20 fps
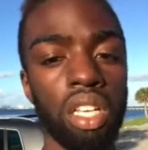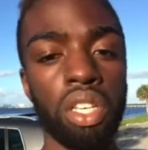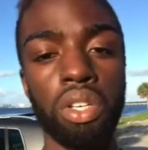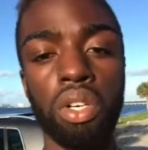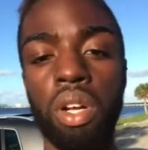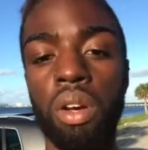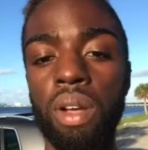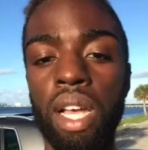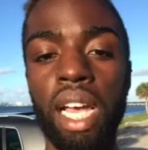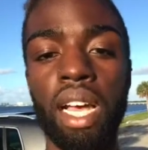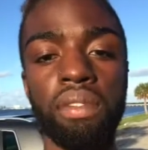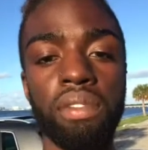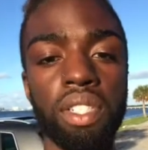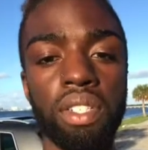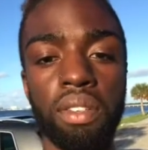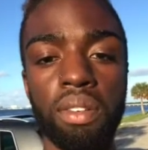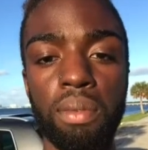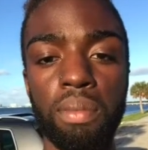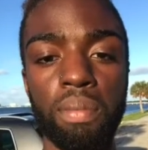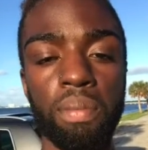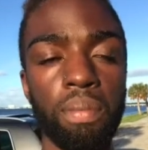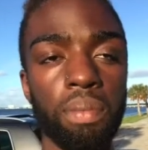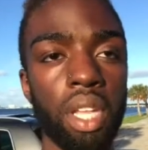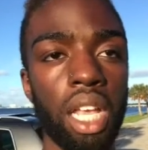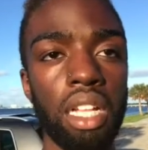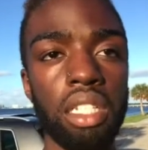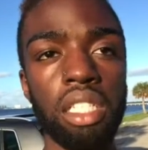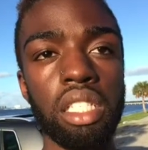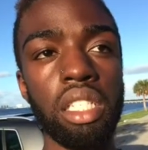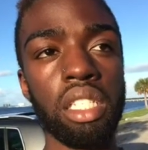you don't have to.
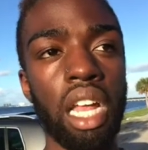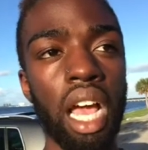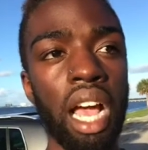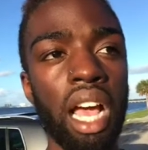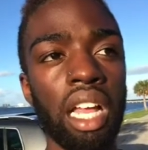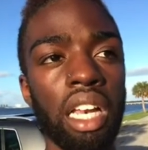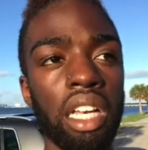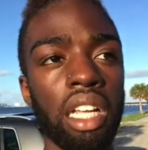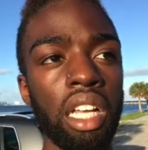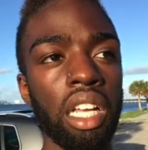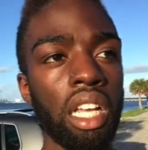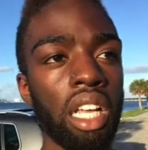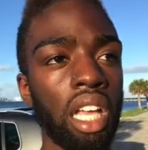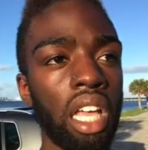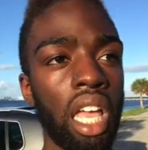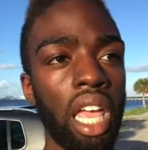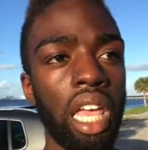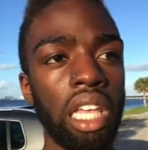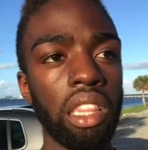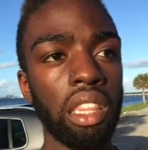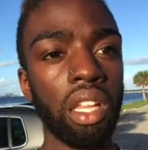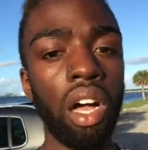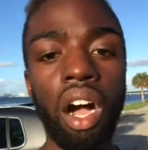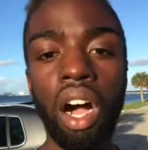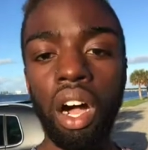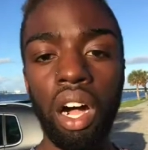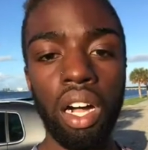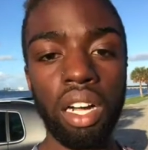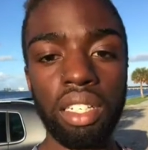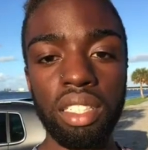It's not a
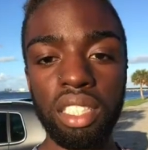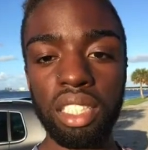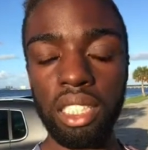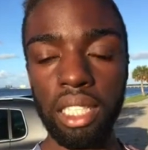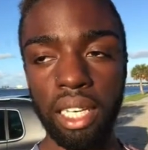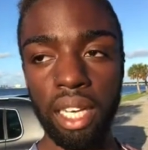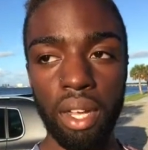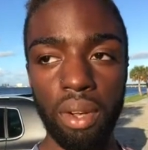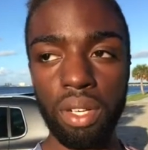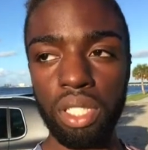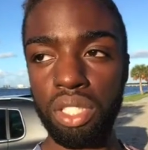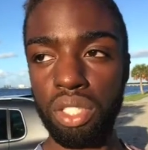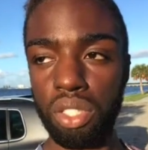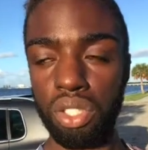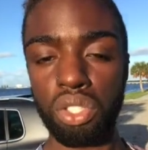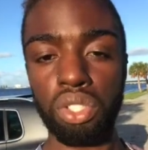law. You know, it's